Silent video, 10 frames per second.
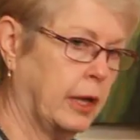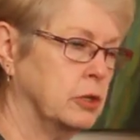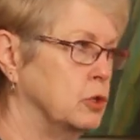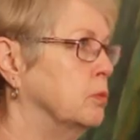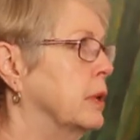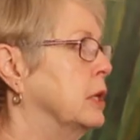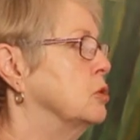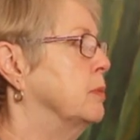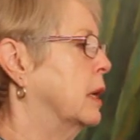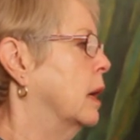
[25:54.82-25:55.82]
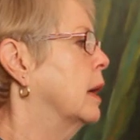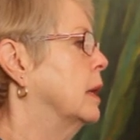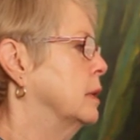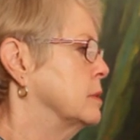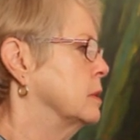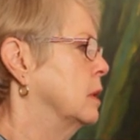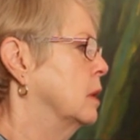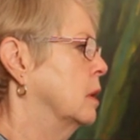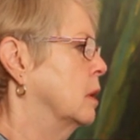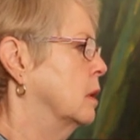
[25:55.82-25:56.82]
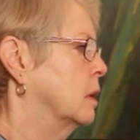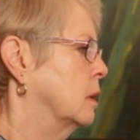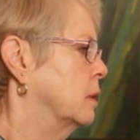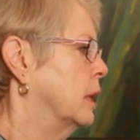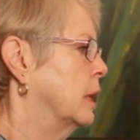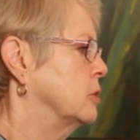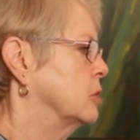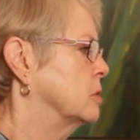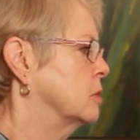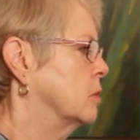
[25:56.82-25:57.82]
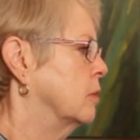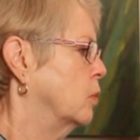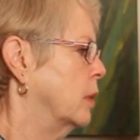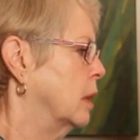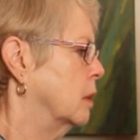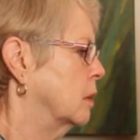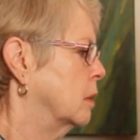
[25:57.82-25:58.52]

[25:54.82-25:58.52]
that too much because that's just sort of the way